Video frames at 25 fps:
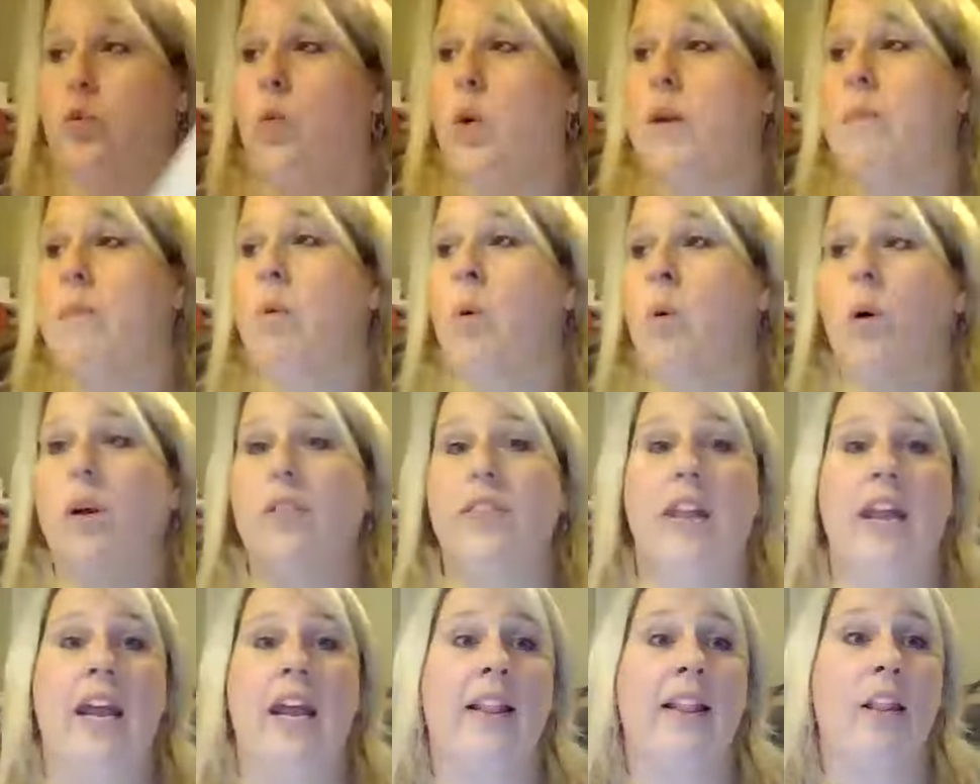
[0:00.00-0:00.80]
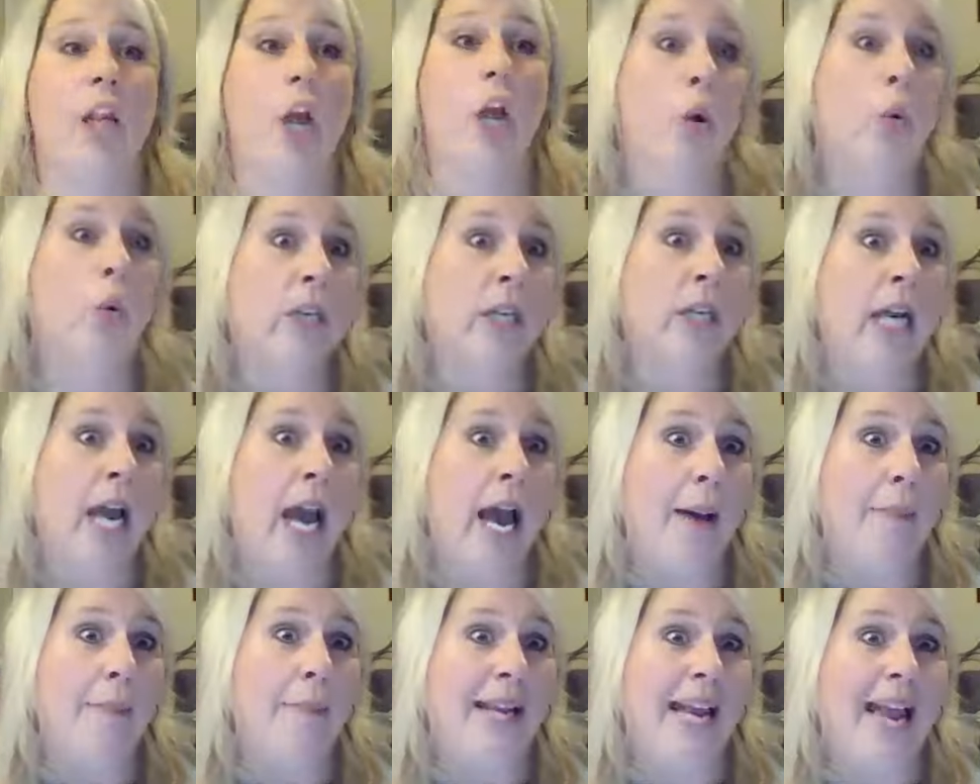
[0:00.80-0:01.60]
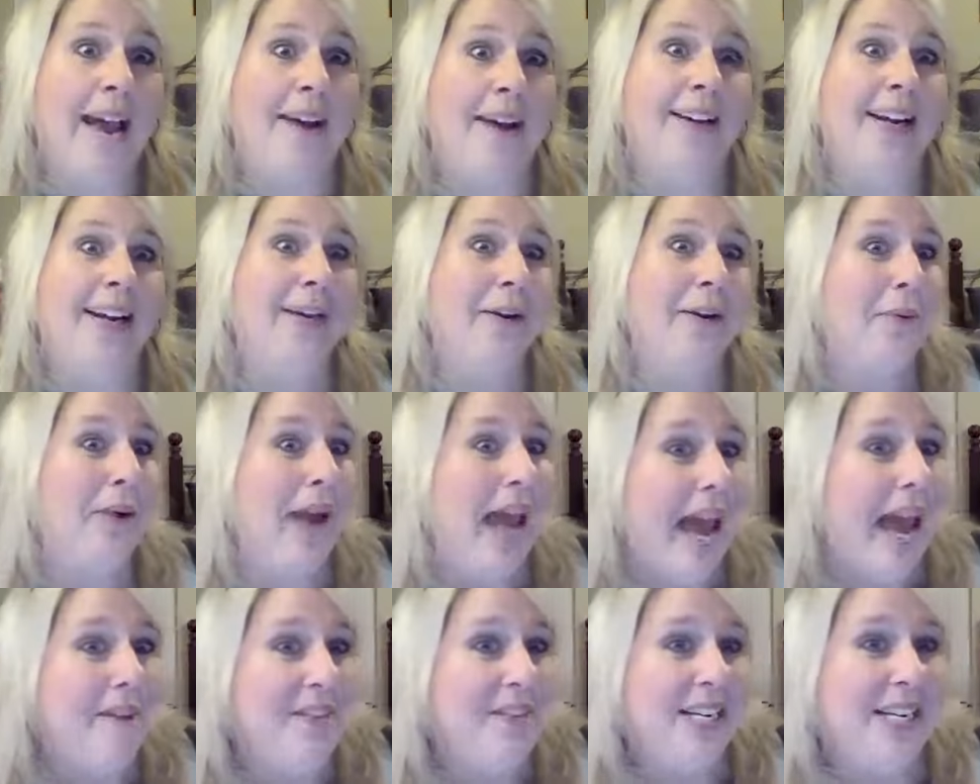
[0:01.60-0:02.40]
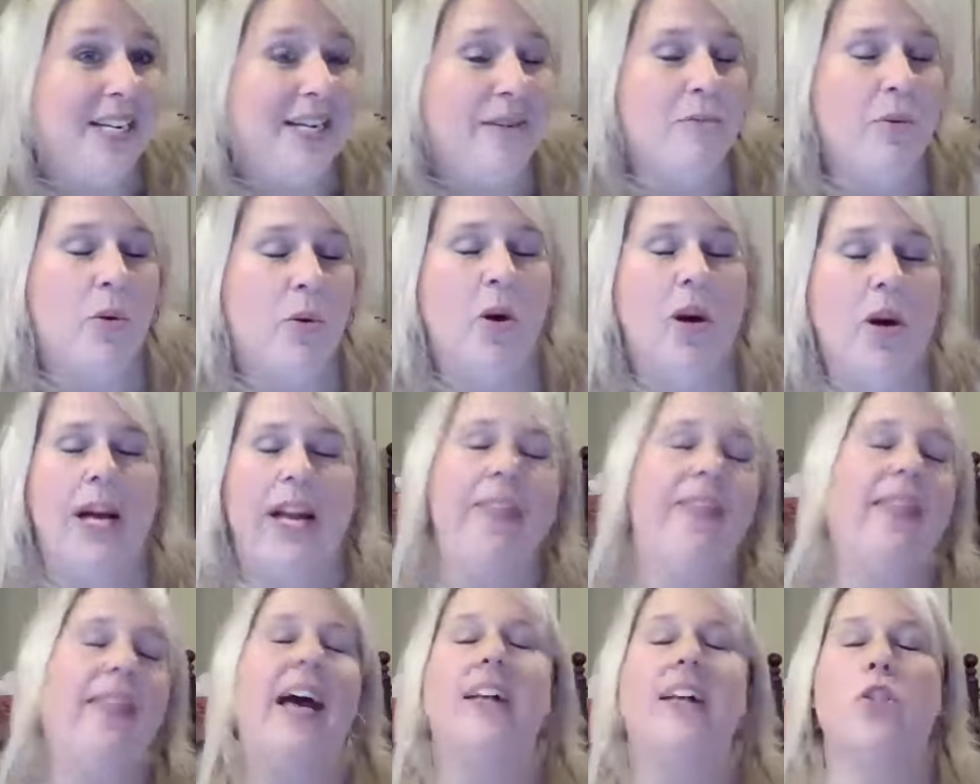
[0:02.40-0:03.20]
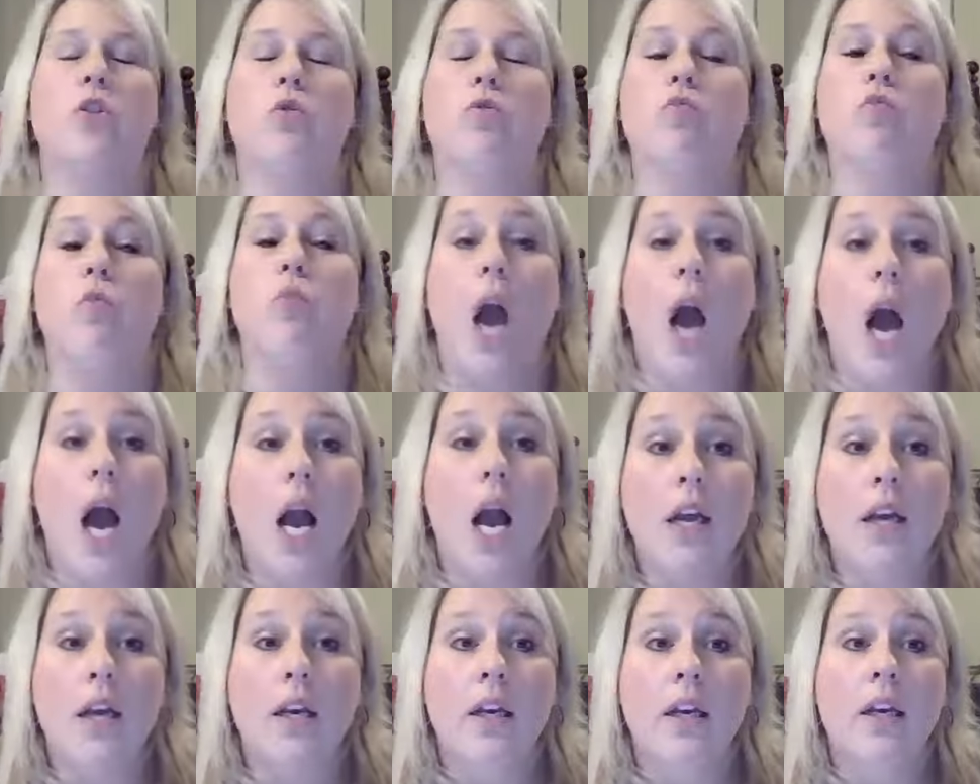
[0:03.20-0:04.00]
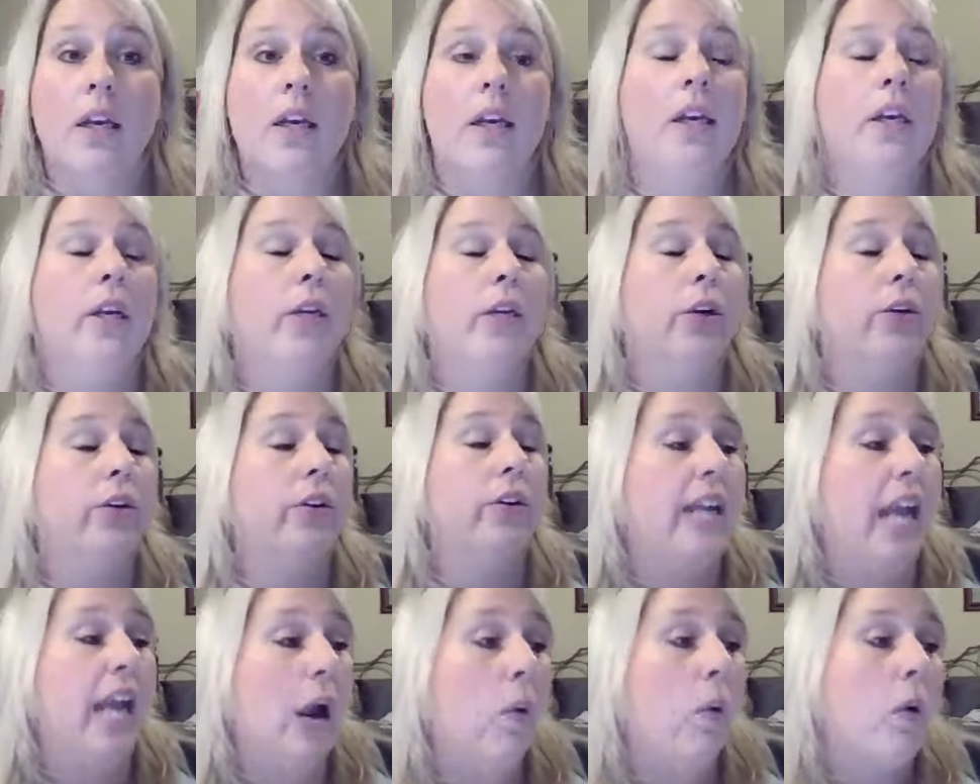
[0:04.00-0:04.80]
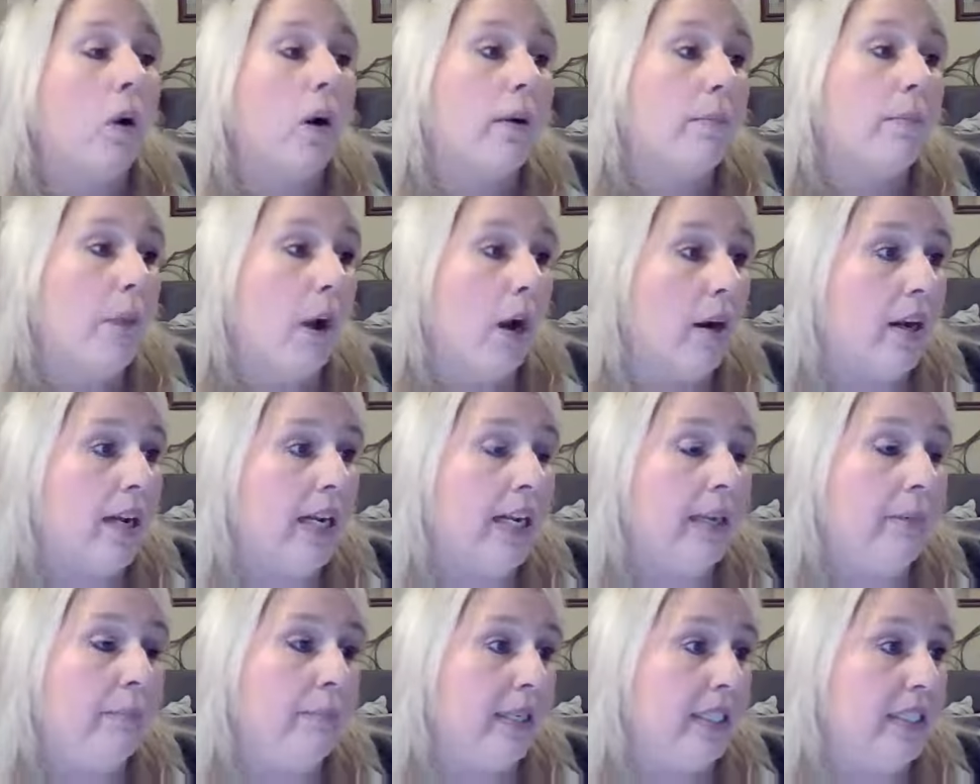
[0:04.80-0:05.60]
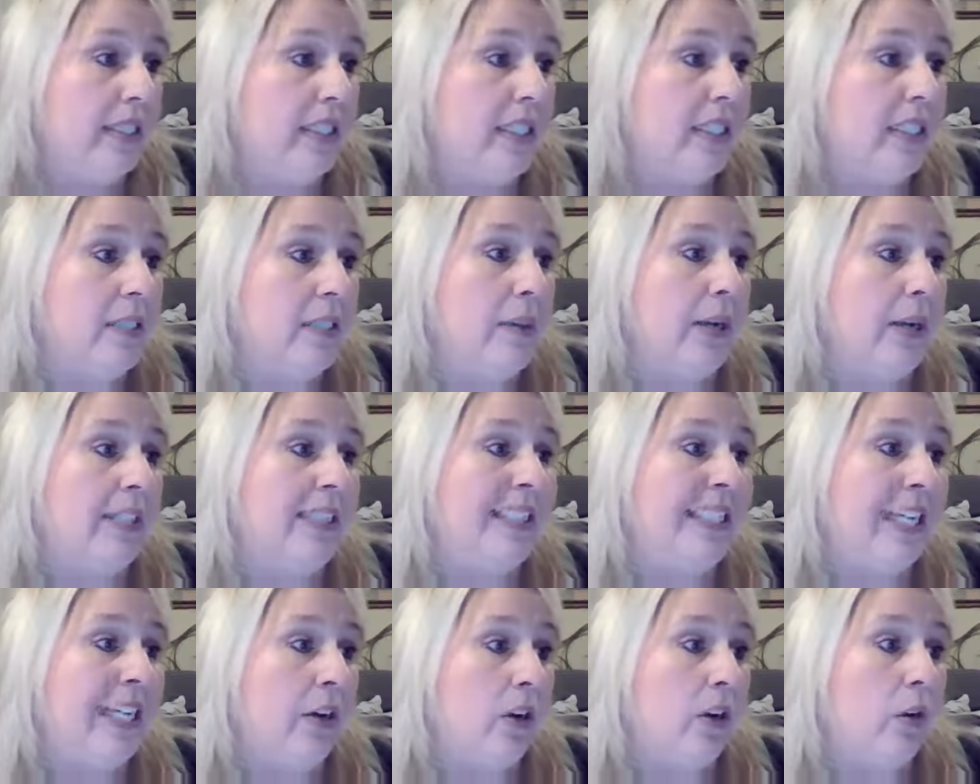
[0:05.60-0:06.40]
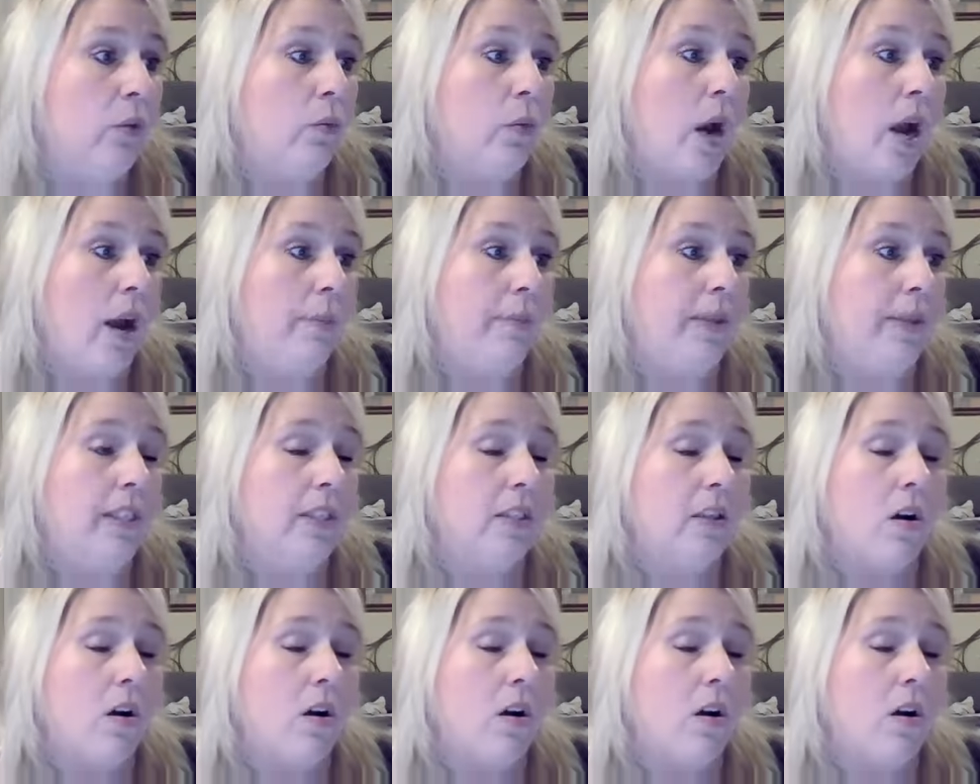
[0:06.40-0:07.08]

one more that I loaned a copy out. I don't have it anymore, and that's Rock Your Network Marketing Business by Sarah Robbins,